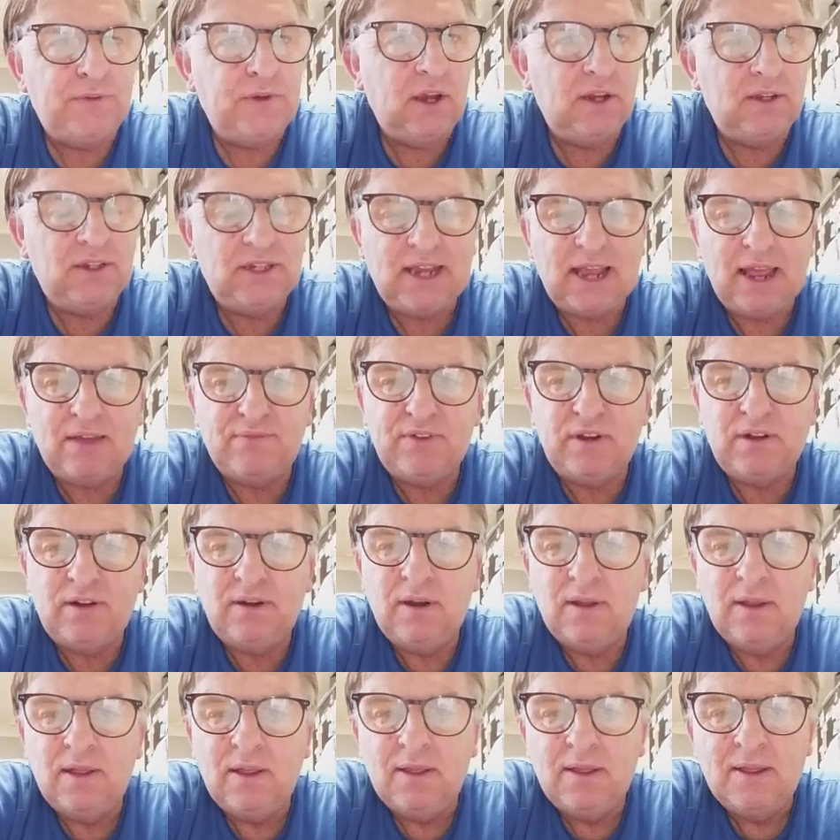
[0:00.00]

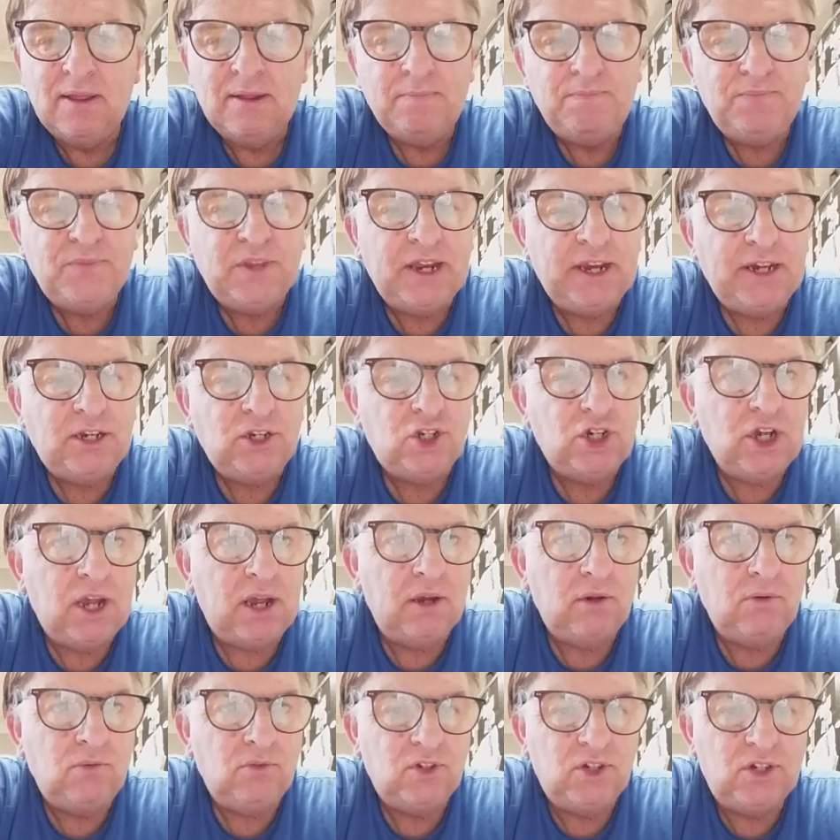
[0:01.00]
tavern, Dean
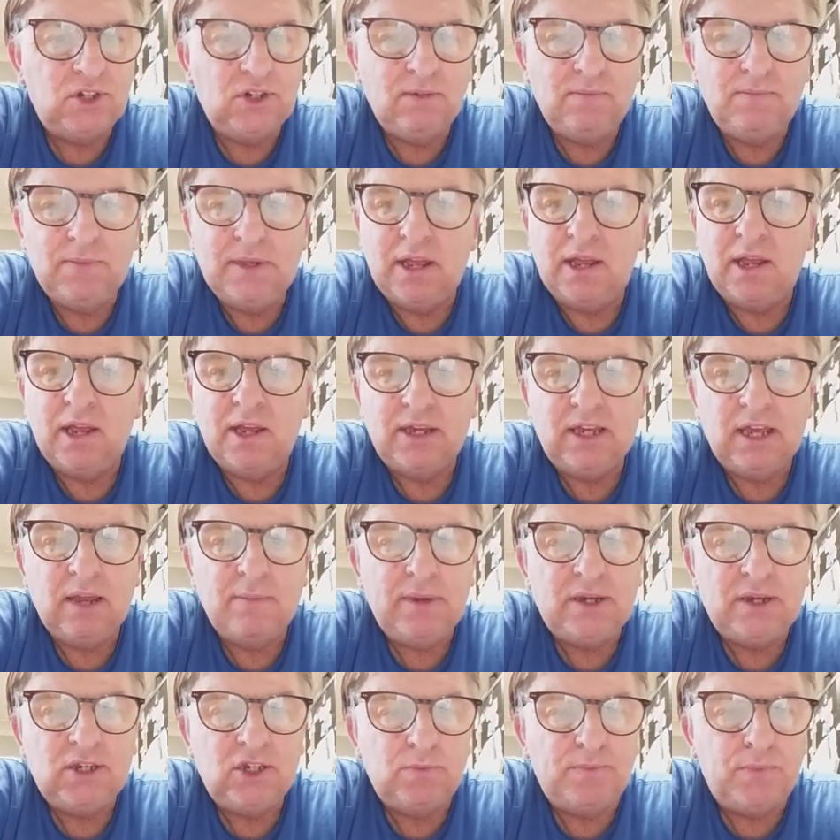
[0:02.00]
Jones,
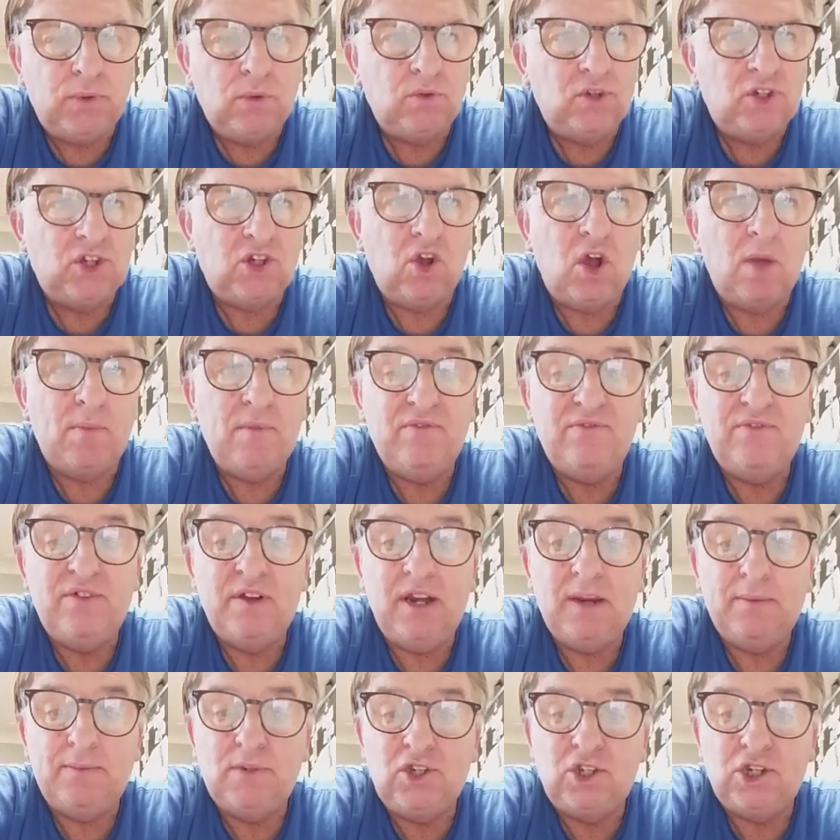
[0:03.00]
Gimme Sports, Simon
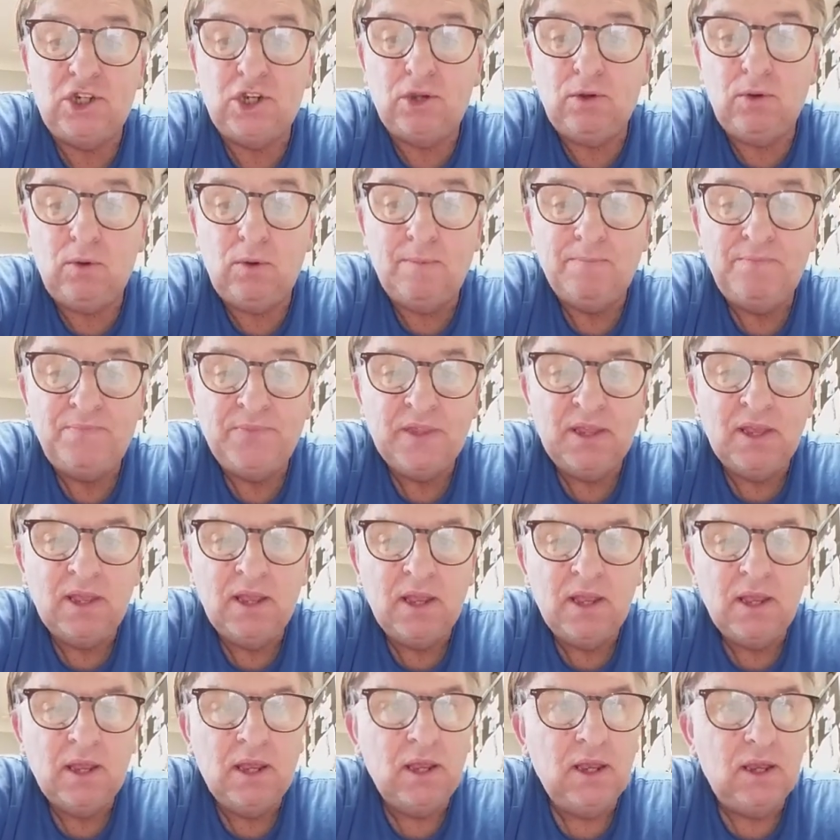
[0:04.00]
Phillips too,
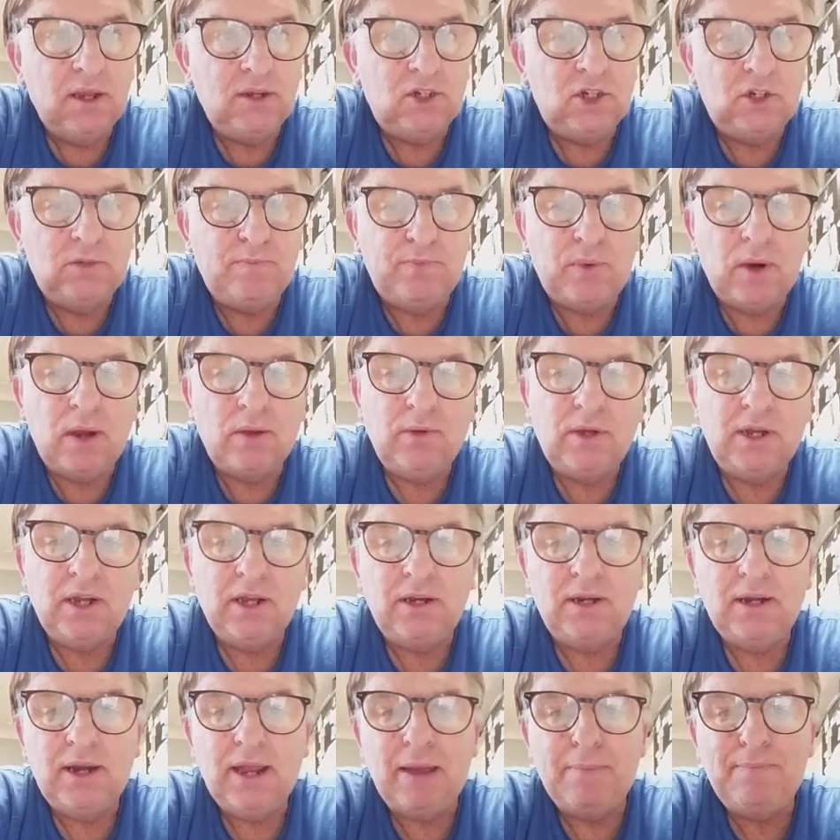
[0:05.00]
has
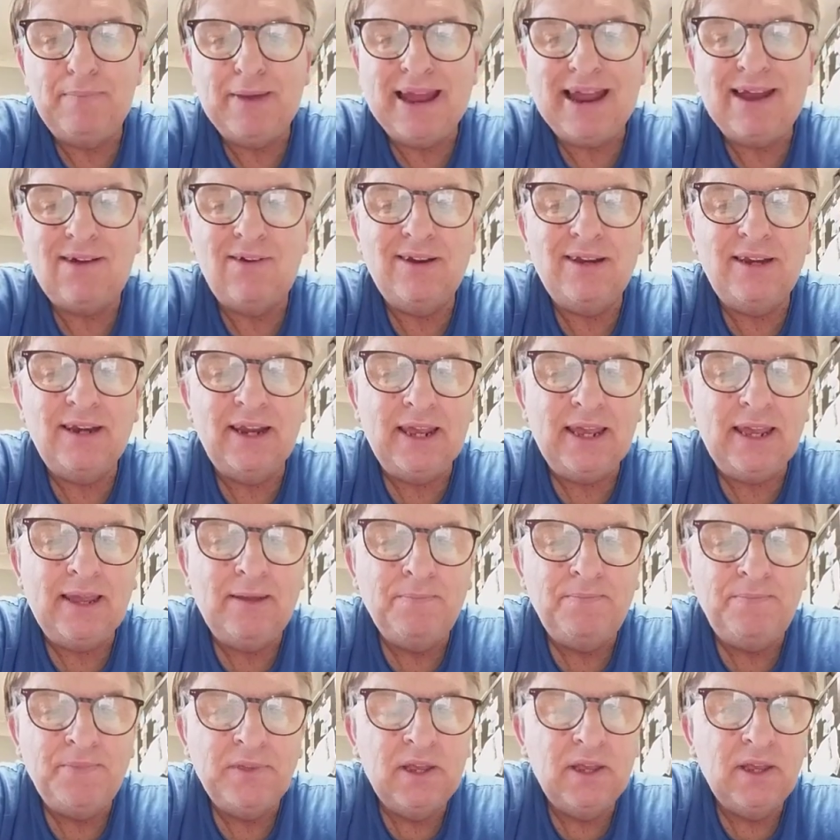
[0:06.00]
spoken apparently
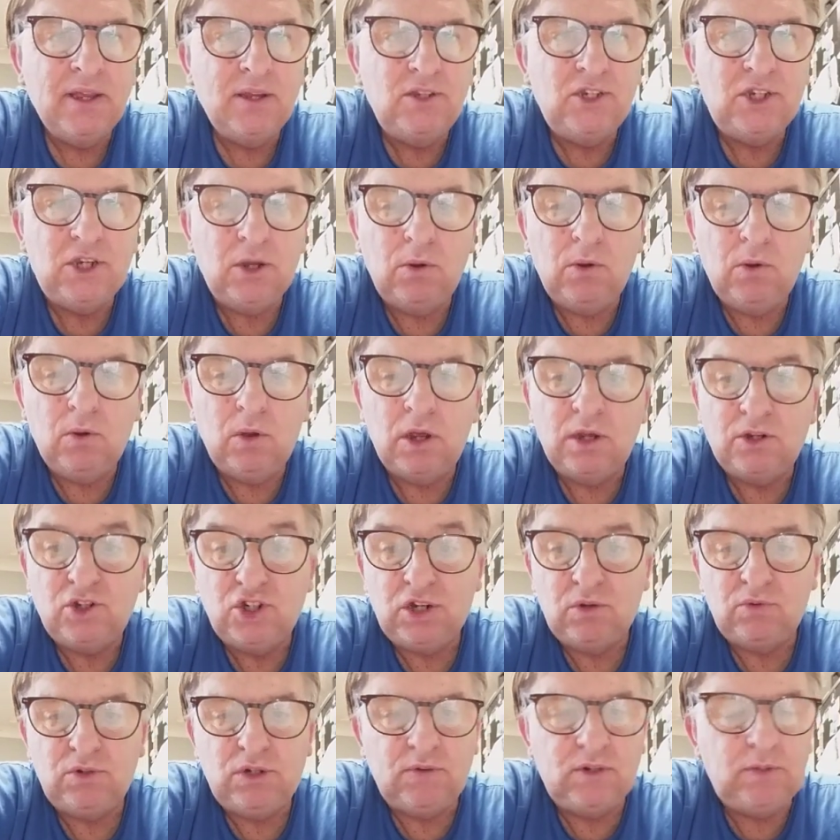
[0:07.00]
to
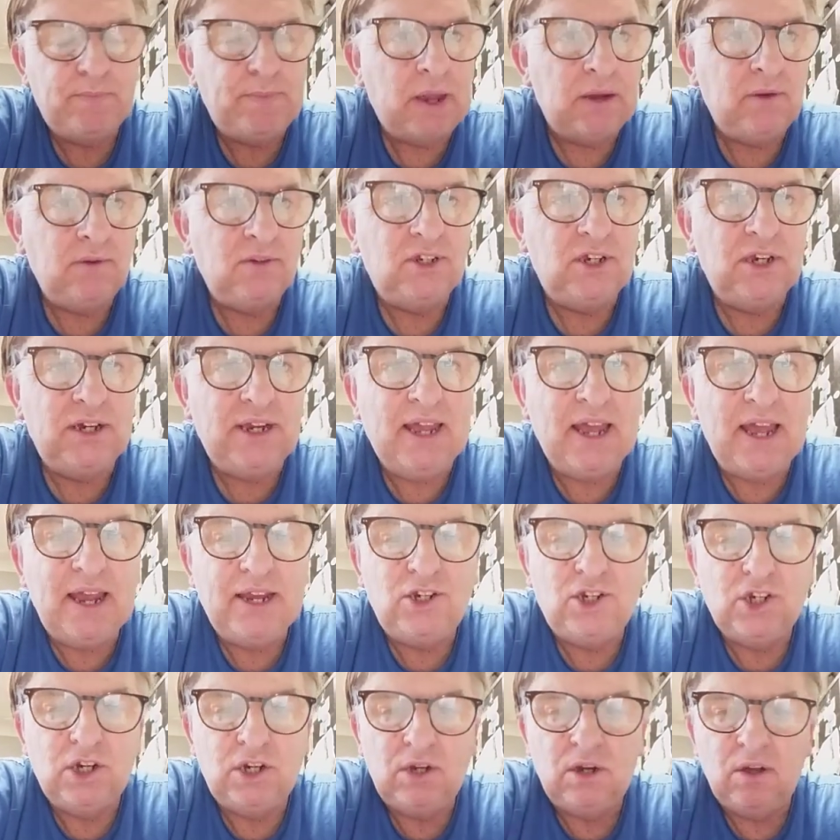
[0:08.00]
Chelsea. Has spoken to the
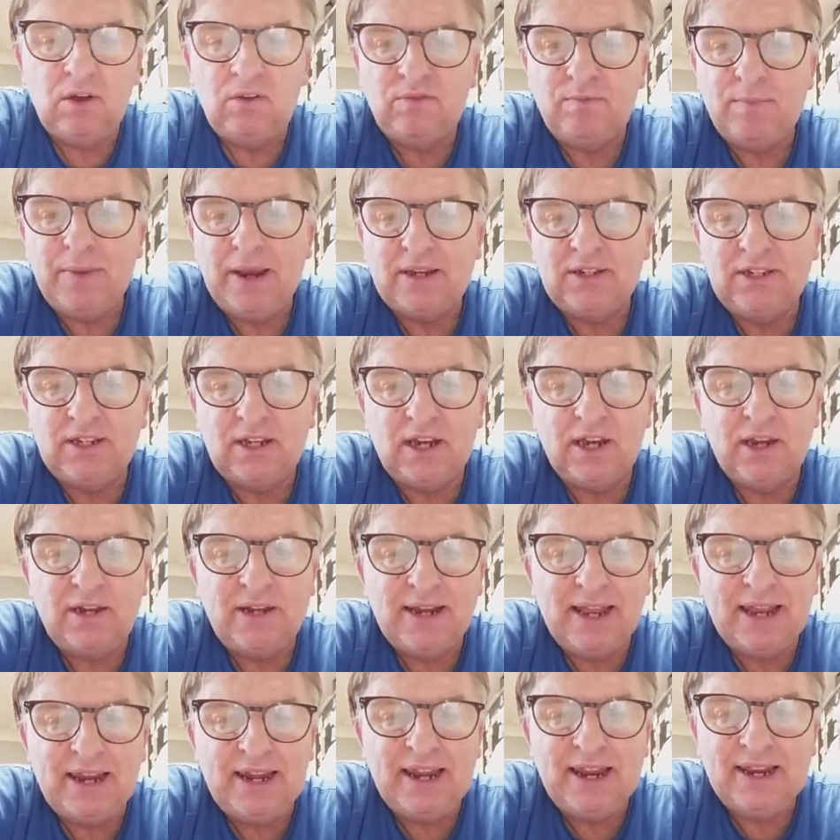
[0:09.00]
agent of
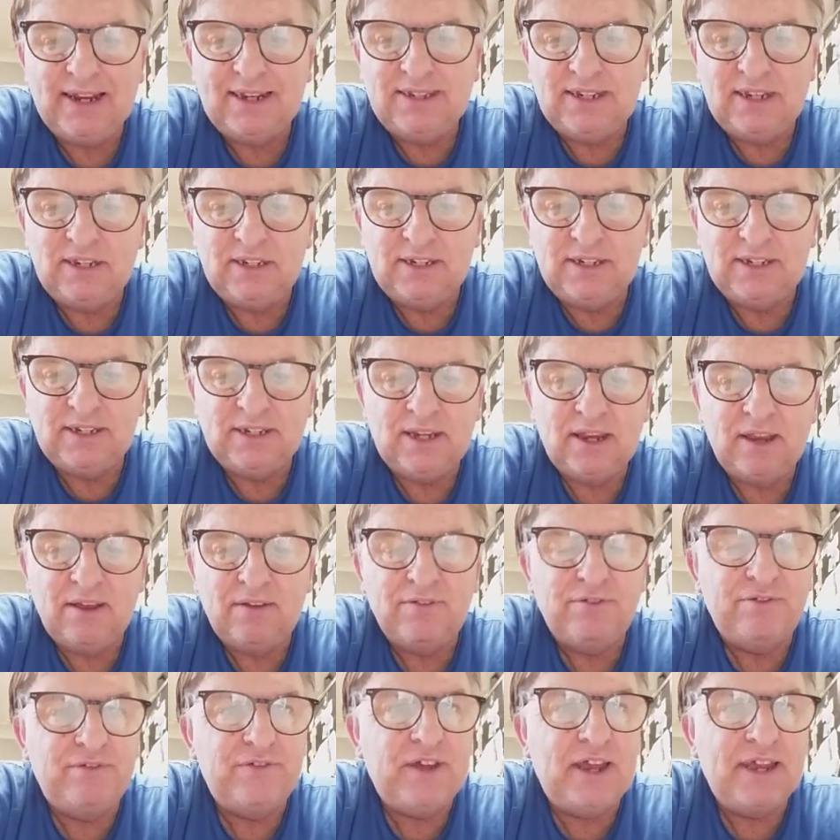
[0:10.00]
Mexican Alexis
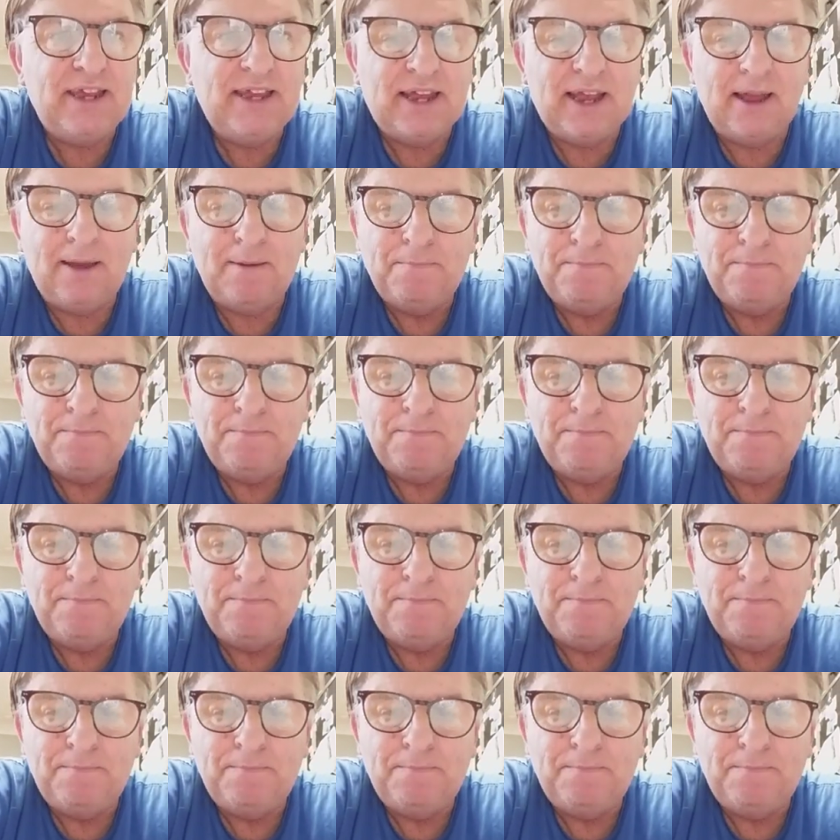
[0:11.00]
Vega.